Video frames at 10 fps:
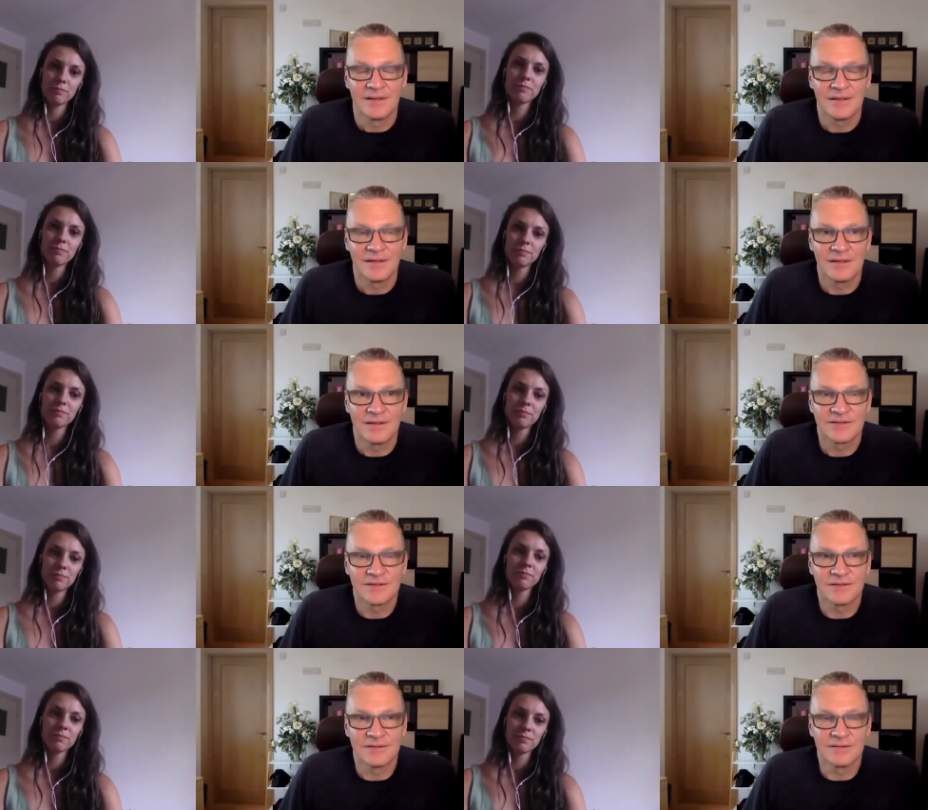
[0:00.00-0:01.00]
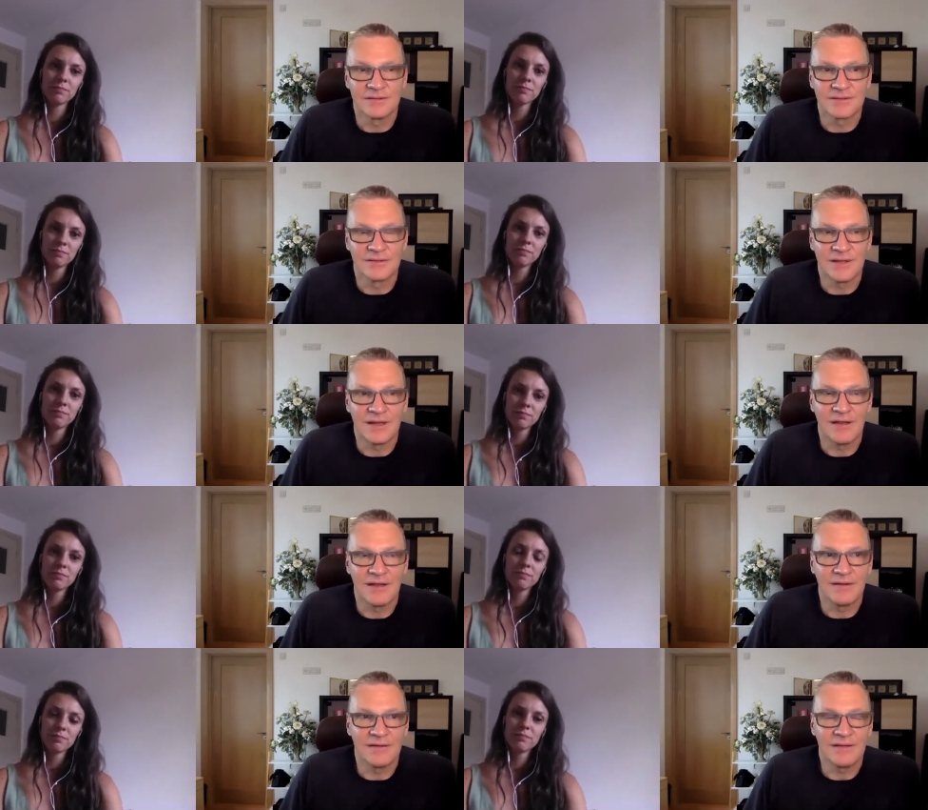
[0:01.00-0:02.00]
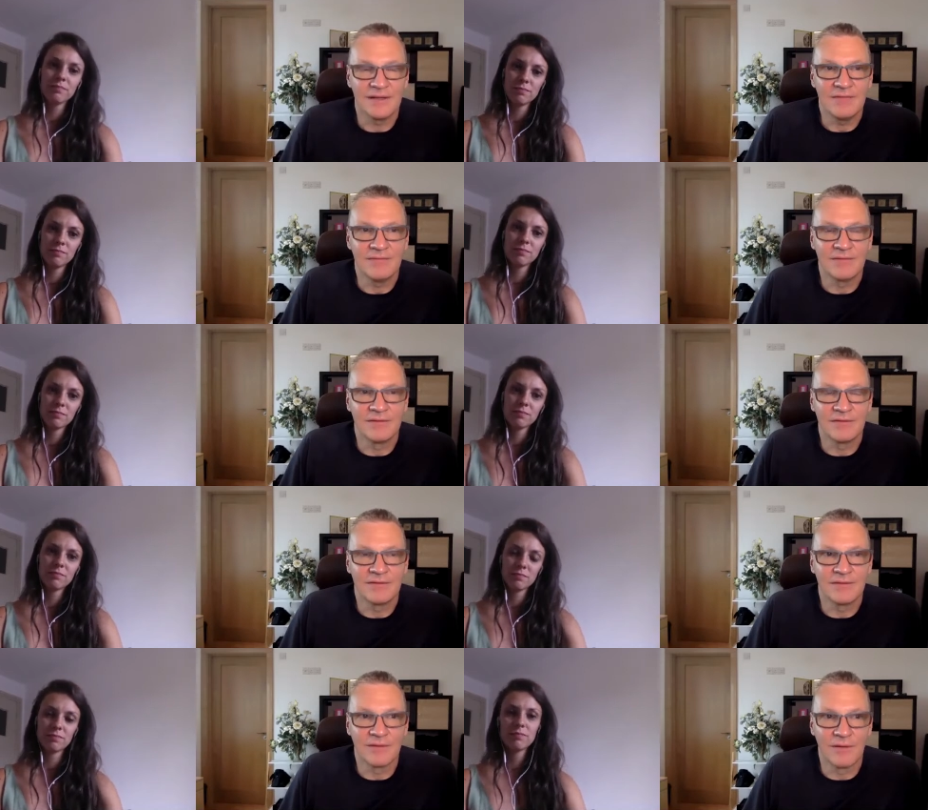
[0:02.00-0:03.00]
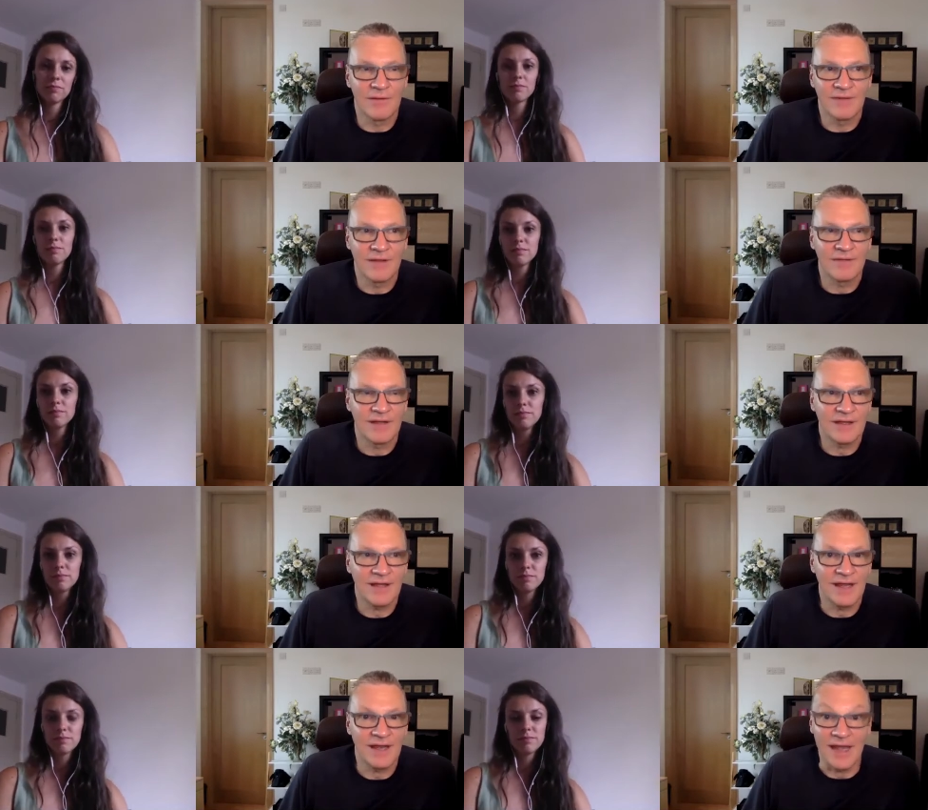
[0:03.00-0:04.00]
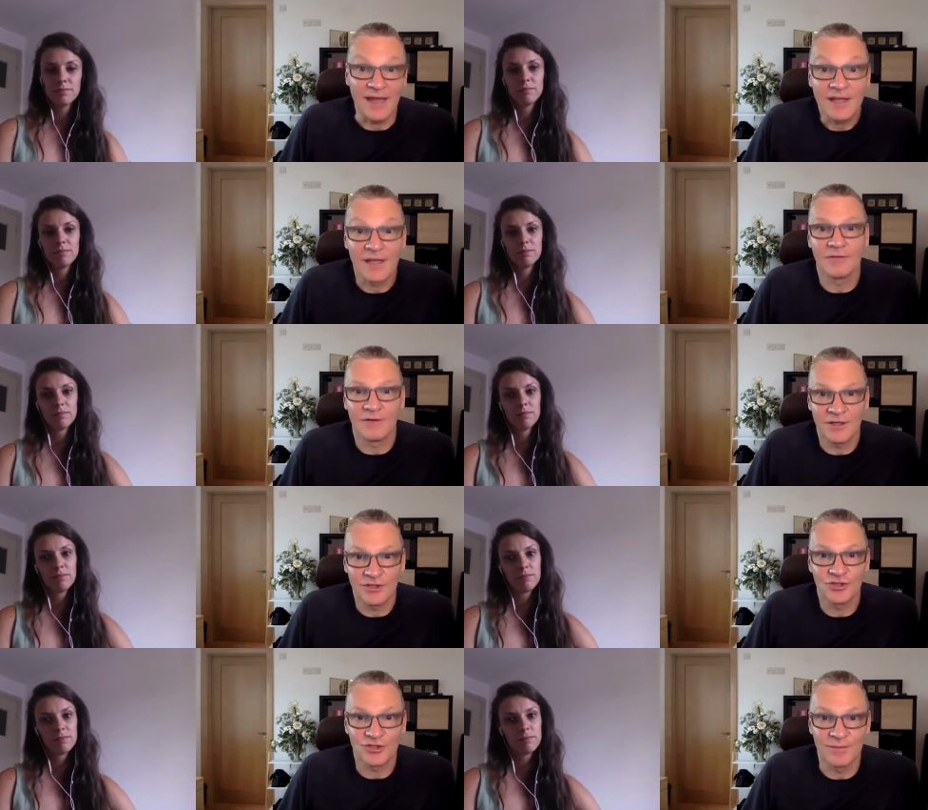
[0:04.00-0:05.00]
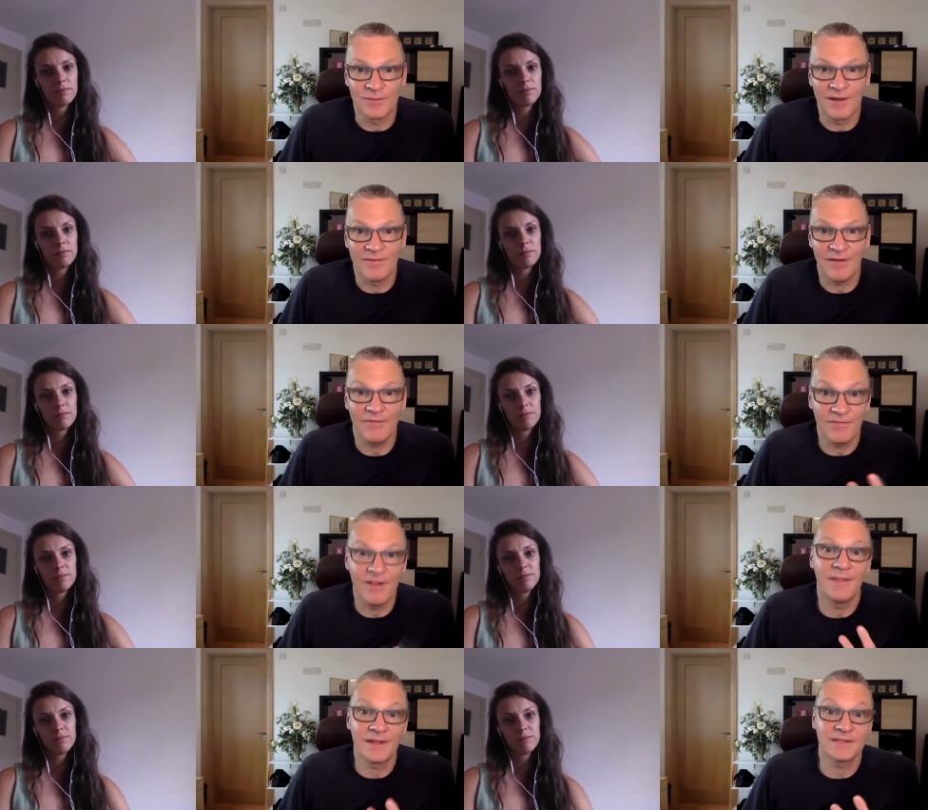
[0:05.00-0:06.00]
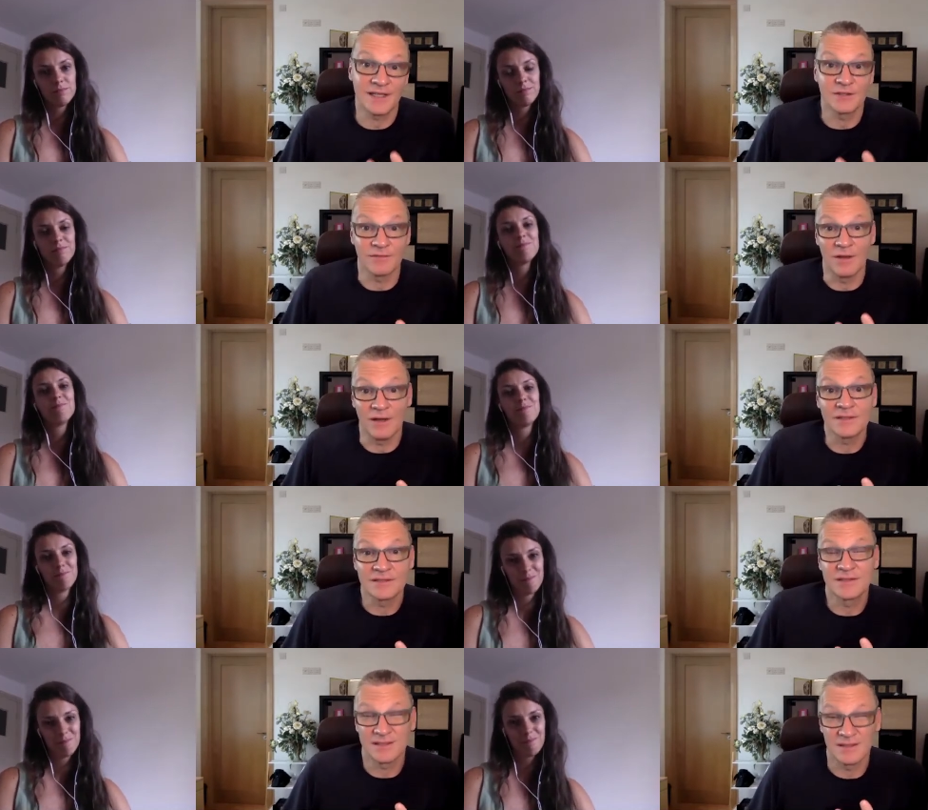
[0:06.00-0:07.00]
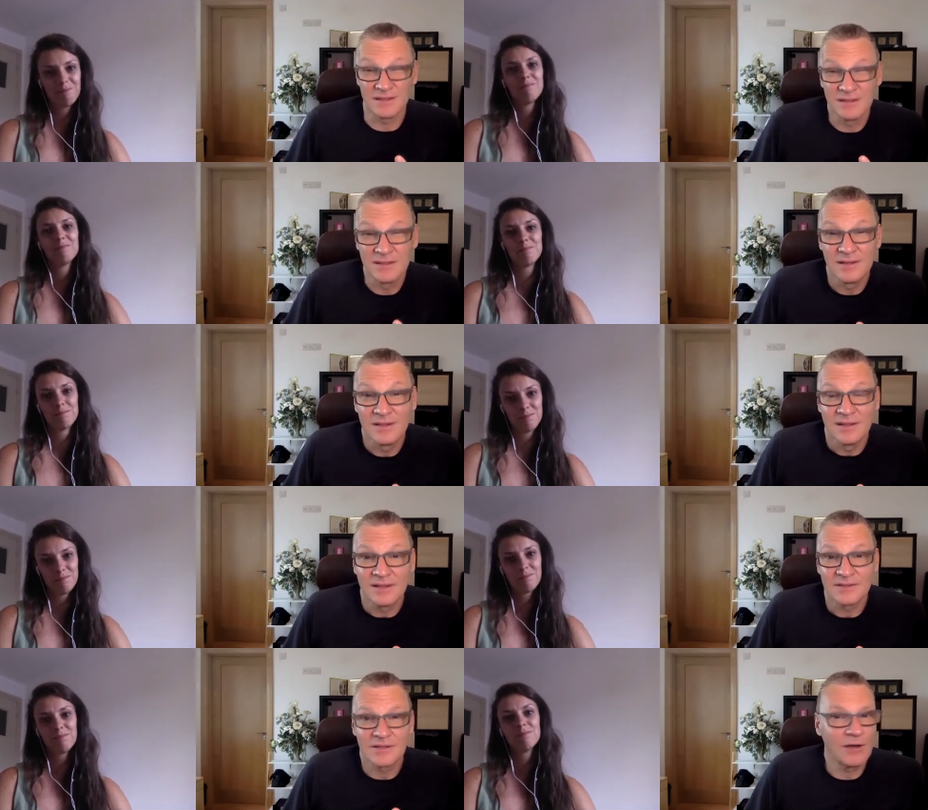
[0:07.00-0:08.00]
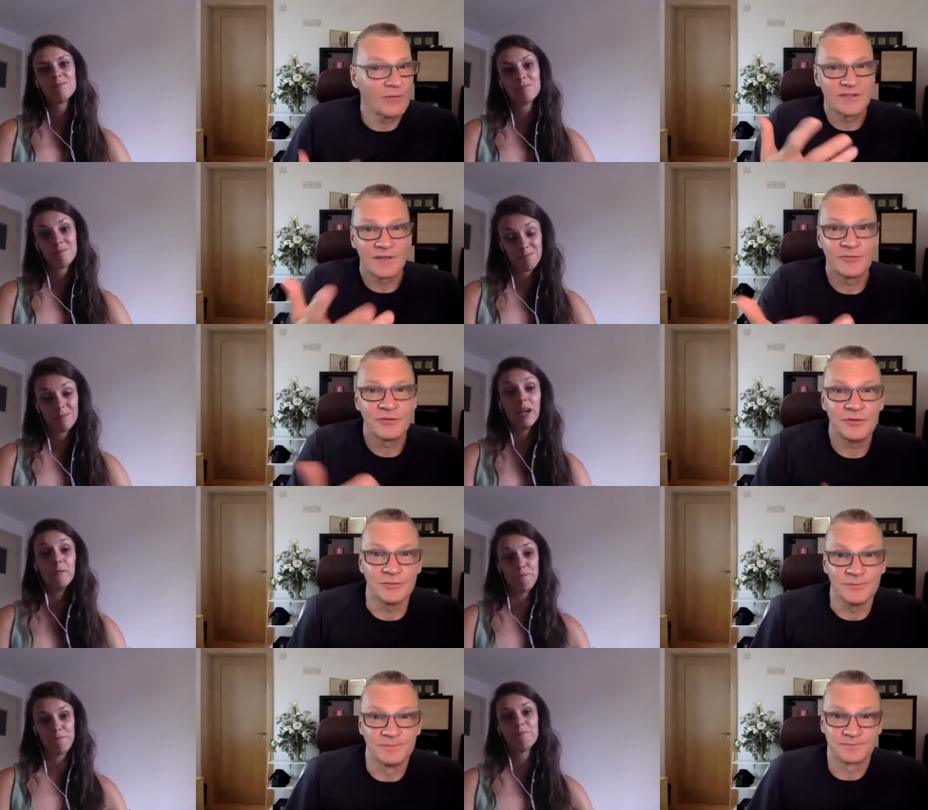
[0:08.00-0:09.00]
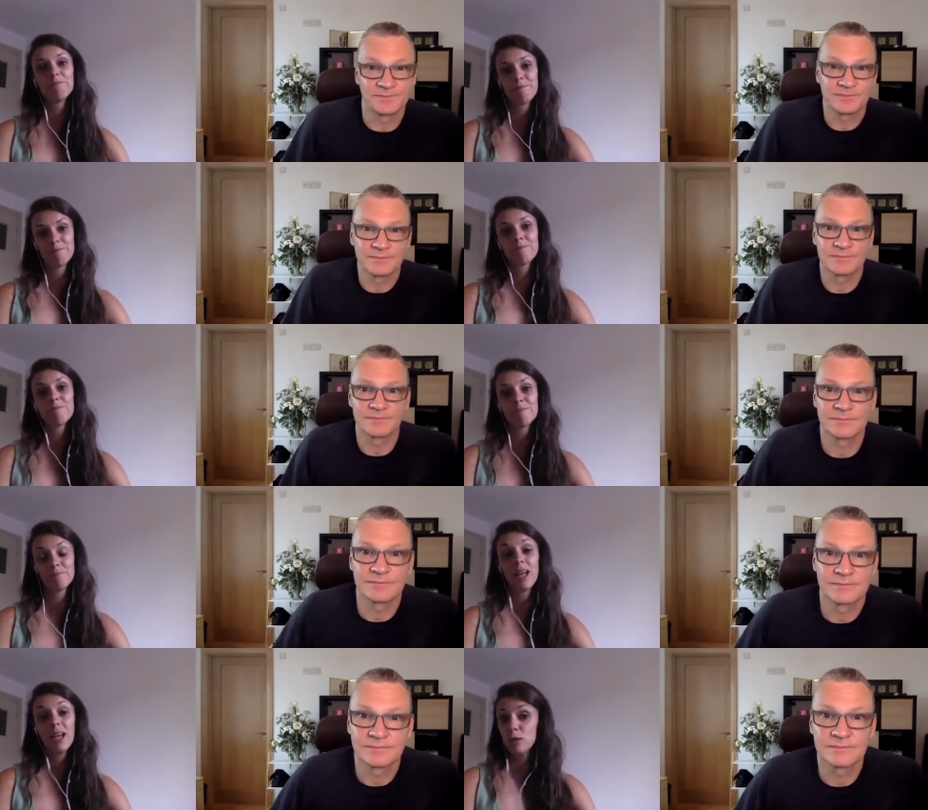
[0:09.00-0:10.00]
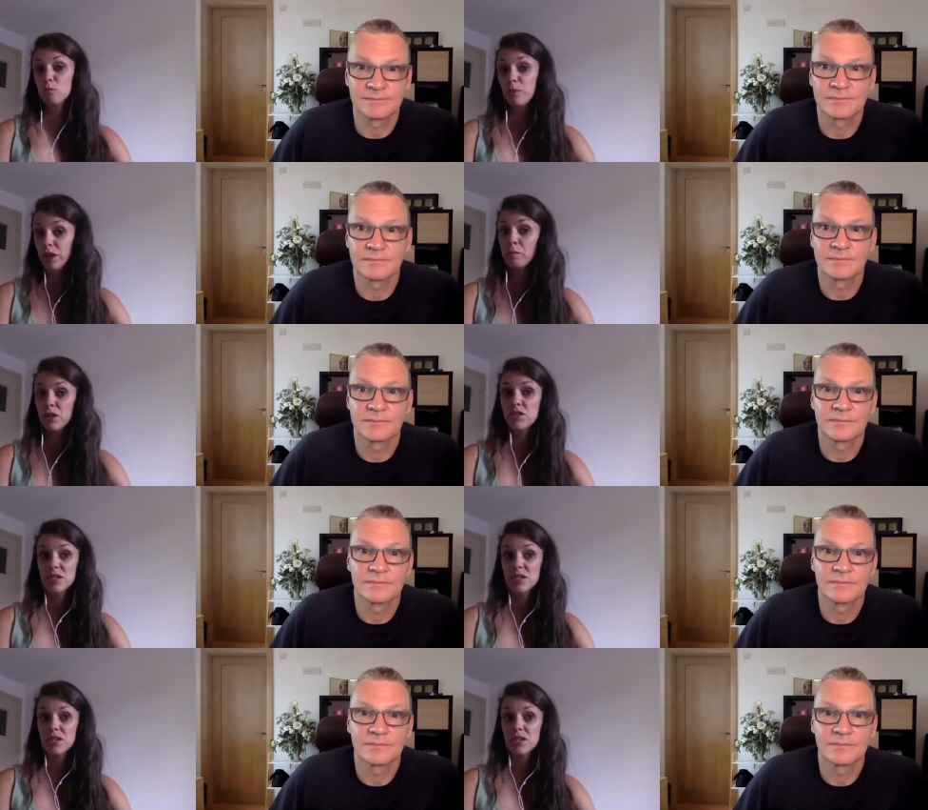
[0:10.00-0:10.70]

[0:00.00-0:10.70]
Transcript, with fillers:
Speaker 1: uh, so so and, I, and I, even though I've never had any kind of relationship, I, I felt that sense of loss still. So how was that for yeah. you?
Speaker 2: Pretty much the